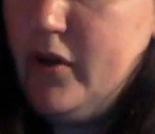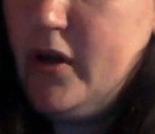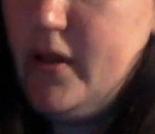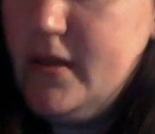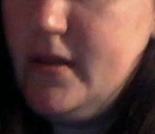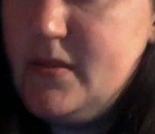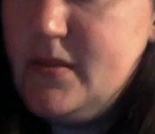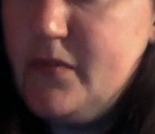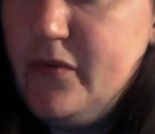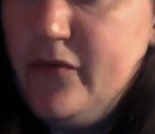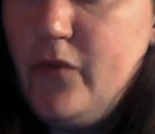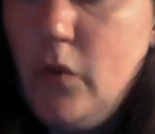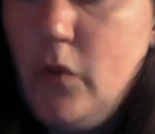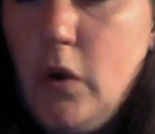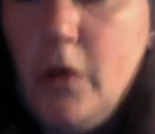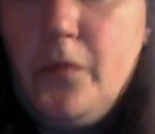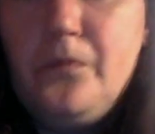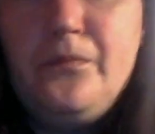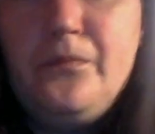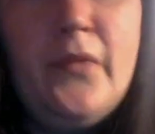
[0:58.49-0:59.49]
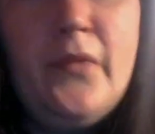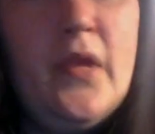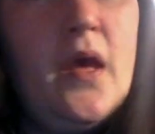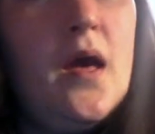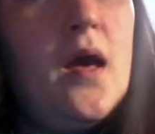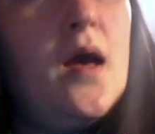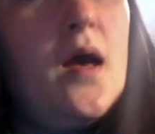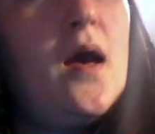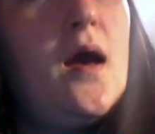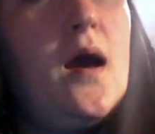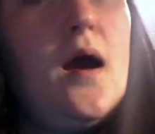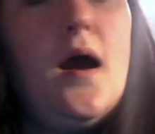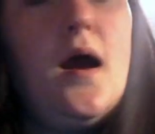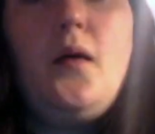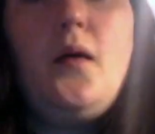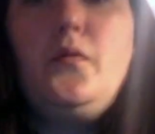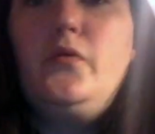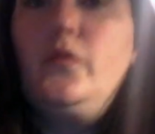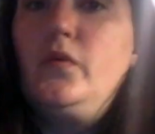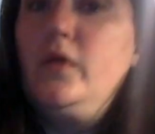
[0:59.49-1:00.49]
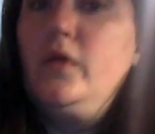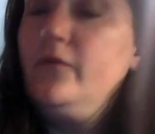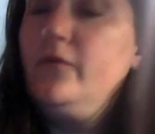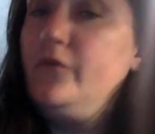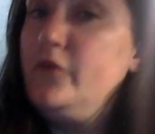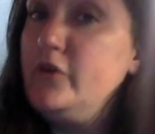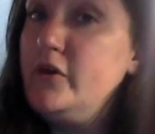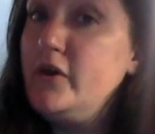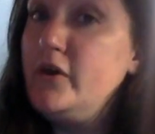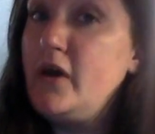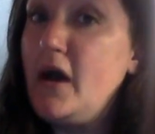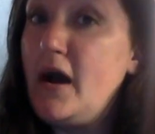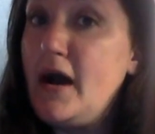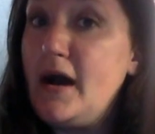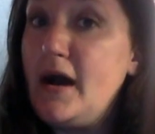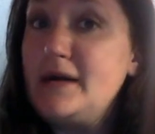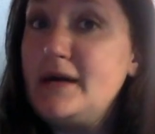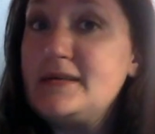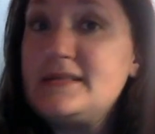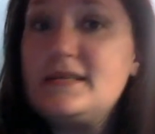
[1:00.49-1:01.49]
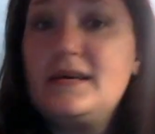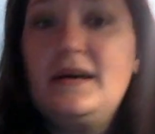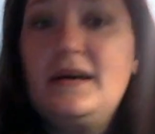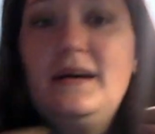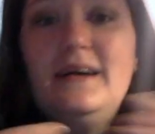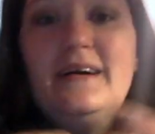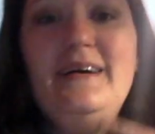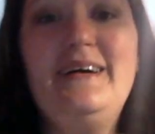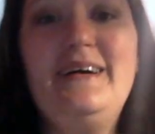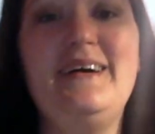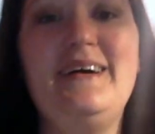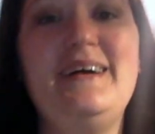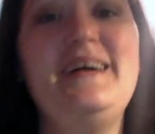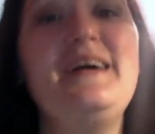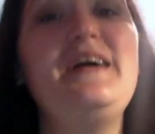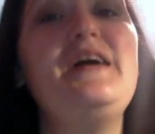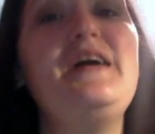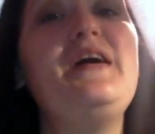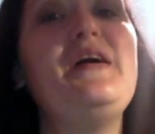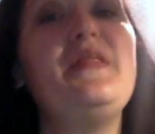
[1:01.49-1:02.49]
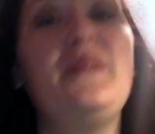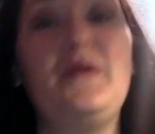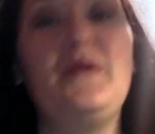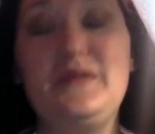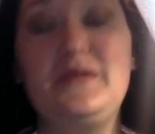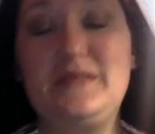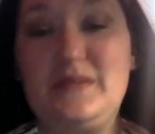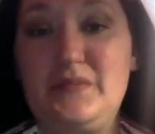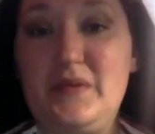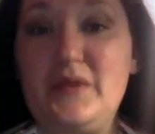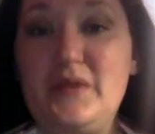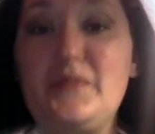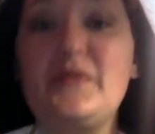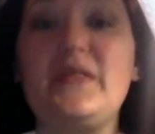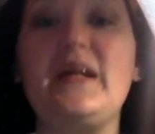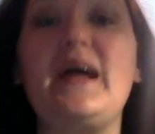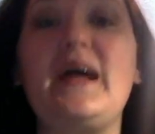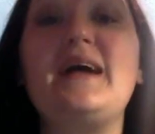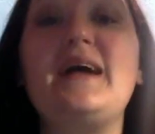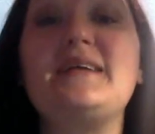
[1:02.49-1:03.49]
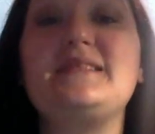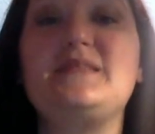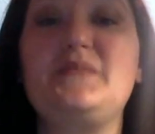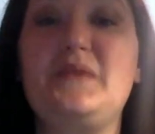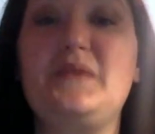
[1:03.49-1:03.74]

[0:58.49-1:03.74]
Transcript: done this before. I'm doing it for you guys. There are some people that asked